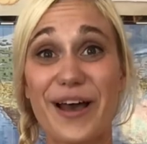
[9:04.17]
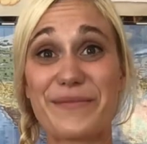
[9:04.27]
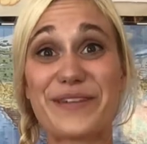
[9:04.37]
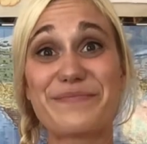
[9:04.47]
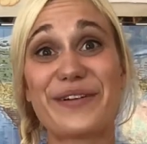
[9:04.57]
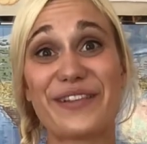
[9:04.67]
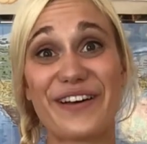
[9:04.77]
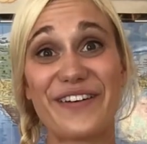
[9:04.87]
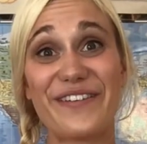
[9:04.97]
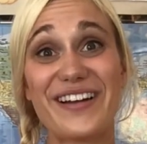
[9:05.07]
comment
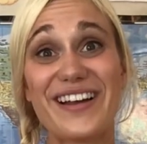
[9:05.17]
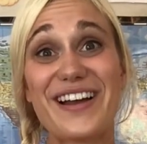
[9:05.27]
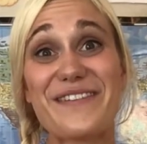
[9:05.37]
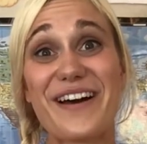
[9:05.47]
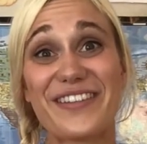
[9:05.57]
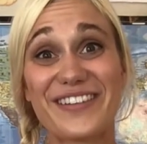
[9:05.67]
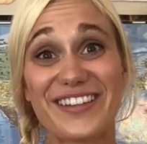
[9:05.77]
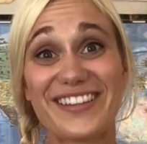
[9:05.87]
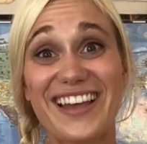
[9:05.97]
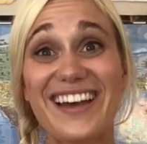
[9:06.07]
below. Other
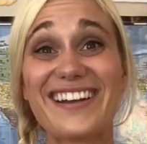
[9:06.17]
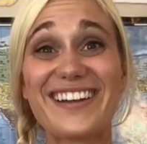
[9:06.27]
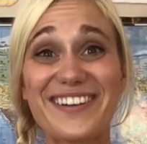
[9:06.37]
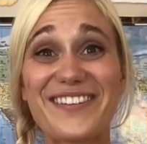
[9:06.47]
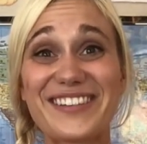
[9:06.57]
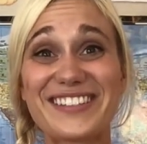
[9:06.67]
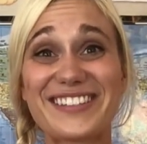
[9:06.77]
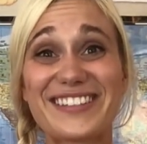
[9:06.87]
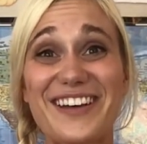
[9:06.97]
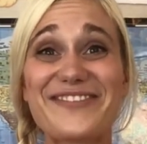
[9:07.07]
than that, I hope this
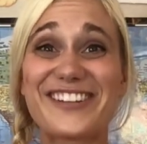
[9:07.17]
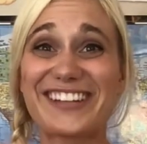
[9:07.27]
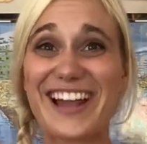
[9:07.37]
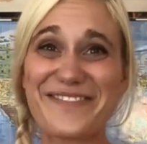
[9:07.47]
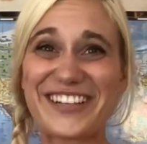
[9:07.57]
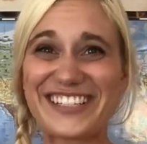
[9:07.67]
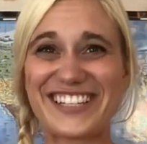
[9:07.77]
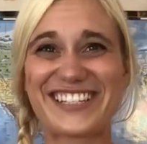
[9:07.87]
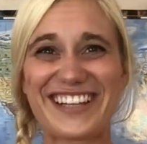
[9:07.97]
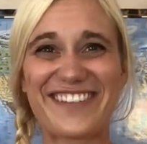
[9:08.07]
is helpful and happy
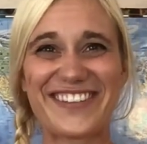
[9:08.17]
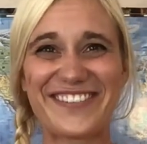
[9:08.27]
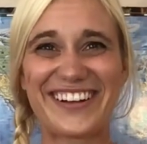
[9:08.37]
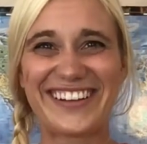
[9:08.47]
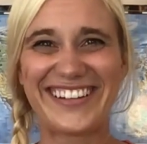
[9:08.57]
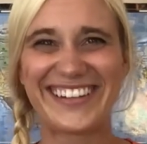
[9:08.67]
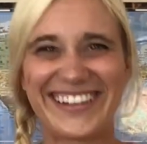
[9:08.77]
teaching everyone.